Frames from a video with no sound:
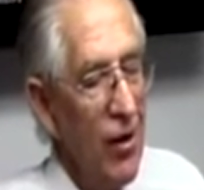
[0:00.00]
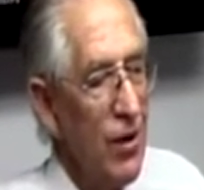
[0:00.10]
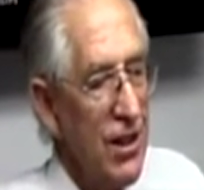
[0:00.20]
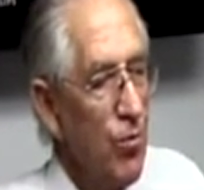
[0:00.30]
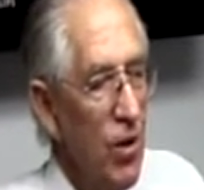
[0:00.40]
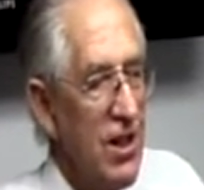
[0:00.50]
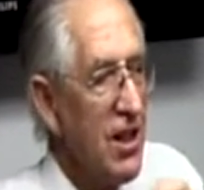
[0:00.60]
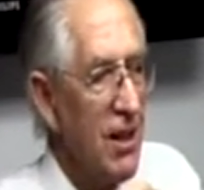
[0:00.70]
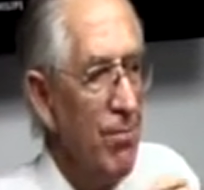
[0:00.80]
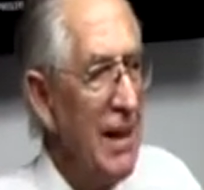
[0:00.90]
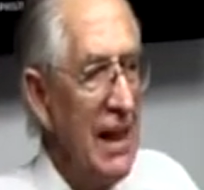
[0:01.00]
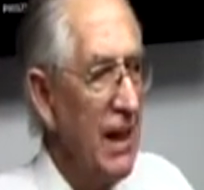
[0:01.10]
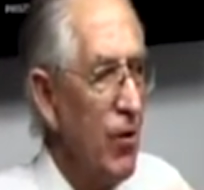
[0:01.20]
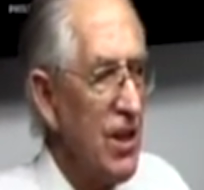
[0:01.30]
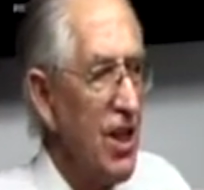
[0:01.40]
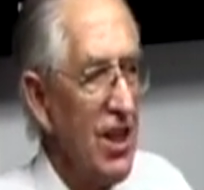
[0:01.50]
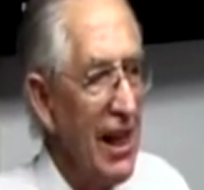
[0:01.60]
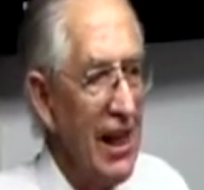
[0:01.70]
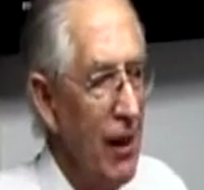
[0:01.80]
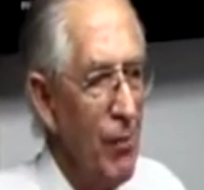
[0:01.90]
What's the meaning? What's the
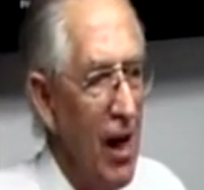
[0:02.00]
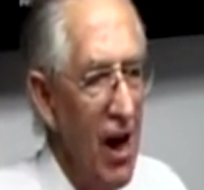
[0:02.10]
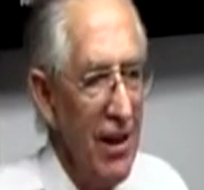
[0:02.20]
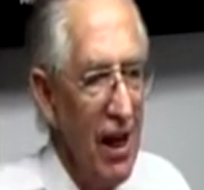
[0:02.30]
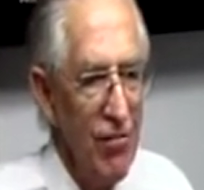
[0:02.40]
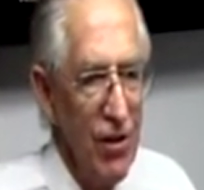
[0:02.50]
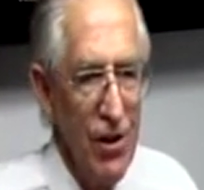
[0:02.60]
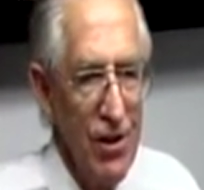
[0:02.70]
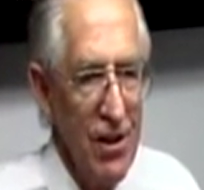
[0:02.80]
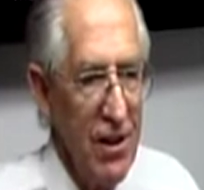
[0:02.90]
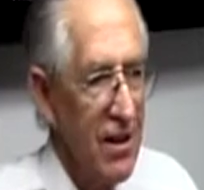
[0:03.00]
thinking behind that verse?